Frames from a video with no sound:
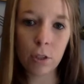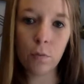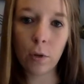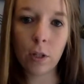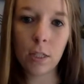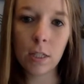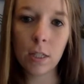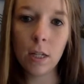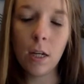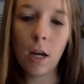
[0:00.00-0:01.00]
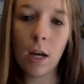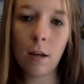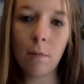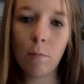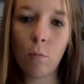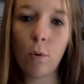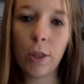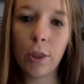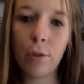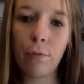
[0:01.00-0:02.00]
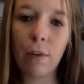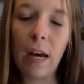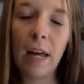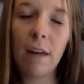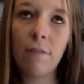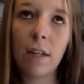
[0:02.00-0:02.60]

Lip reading: just focus 1 through 5,